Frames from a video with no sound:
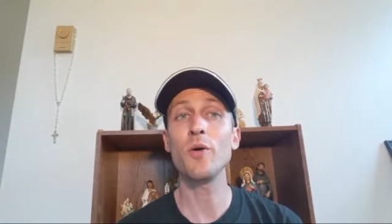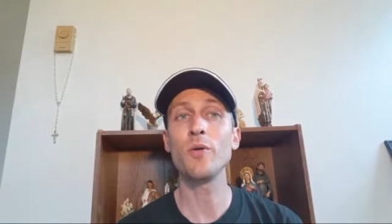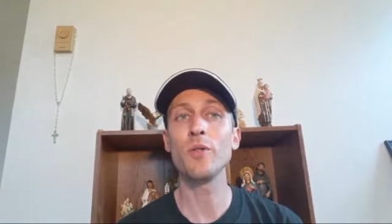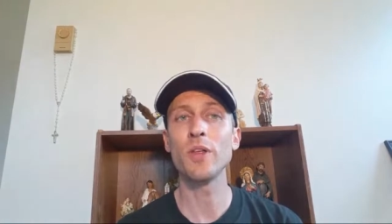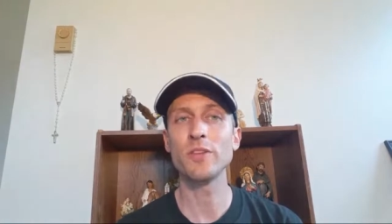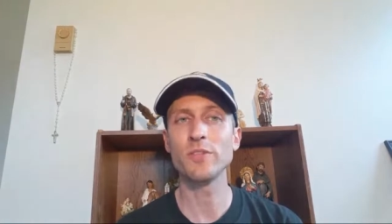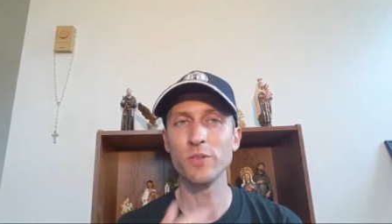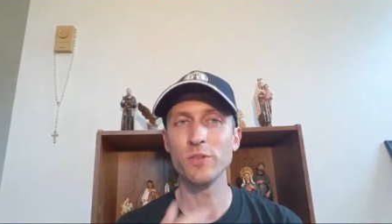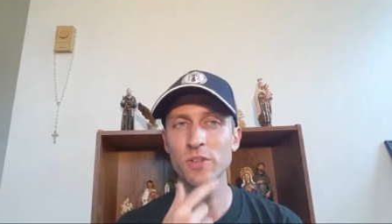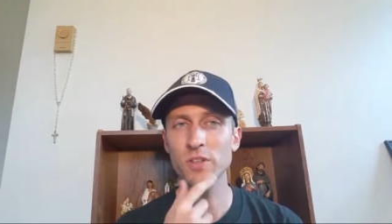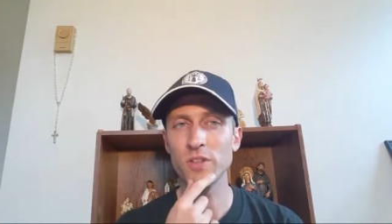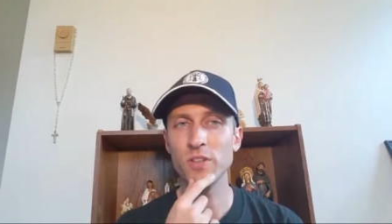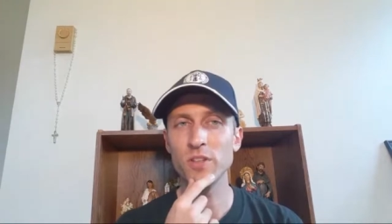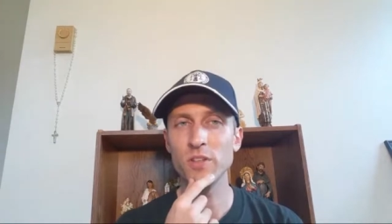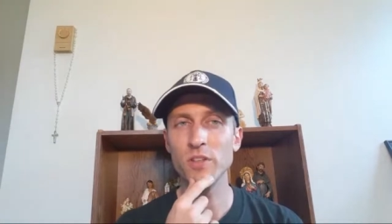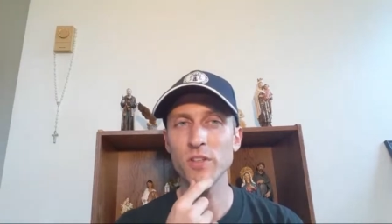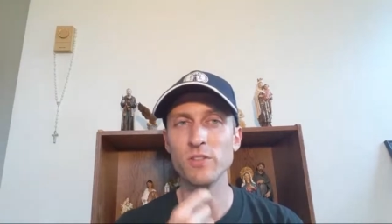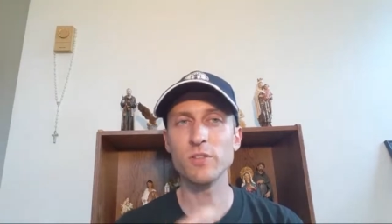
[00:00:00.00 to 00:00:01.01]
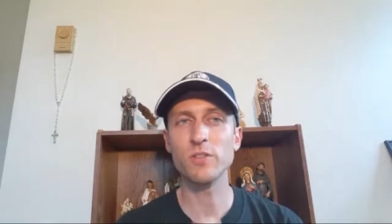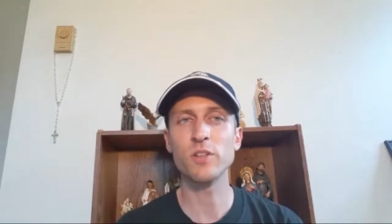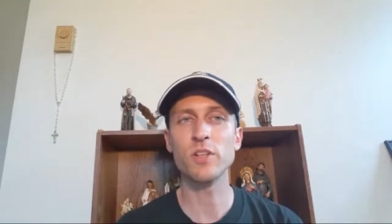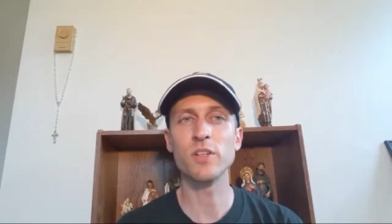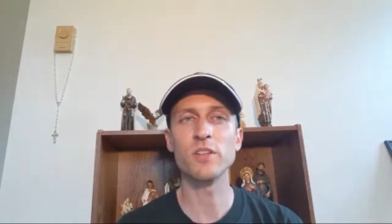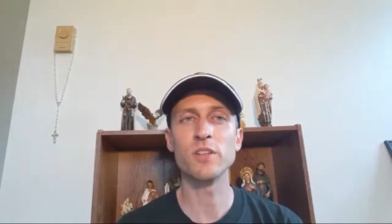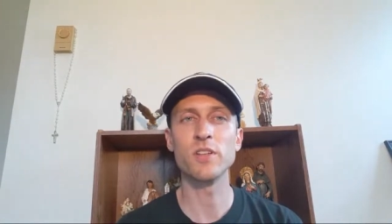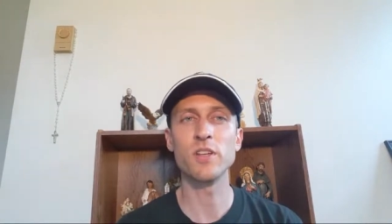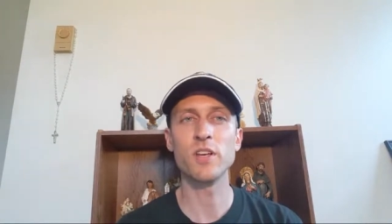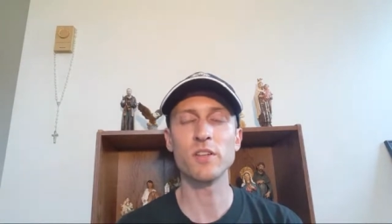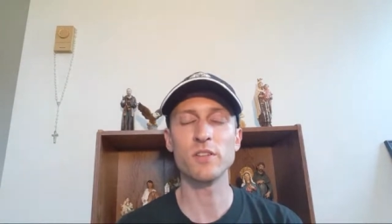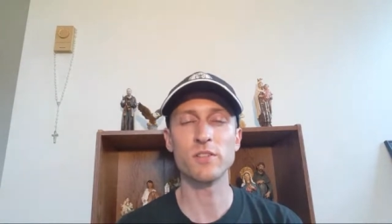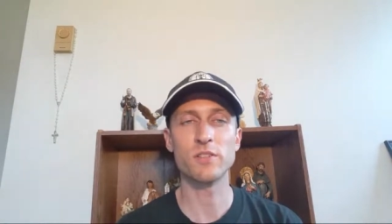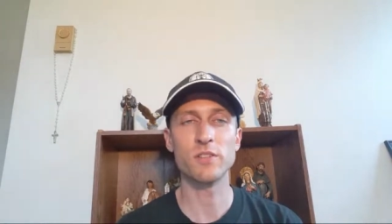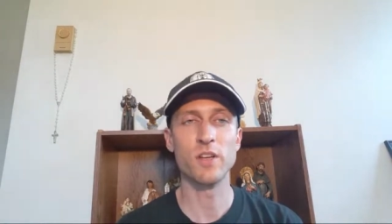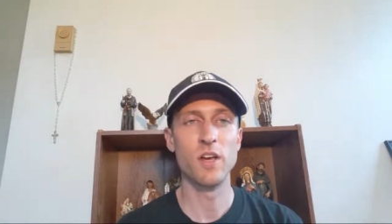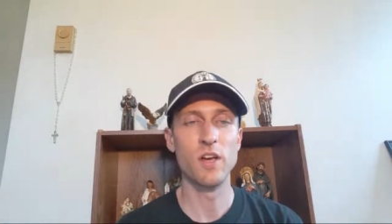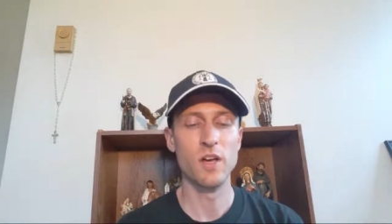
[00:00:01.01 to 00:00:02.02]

let's look at th- let's look into this."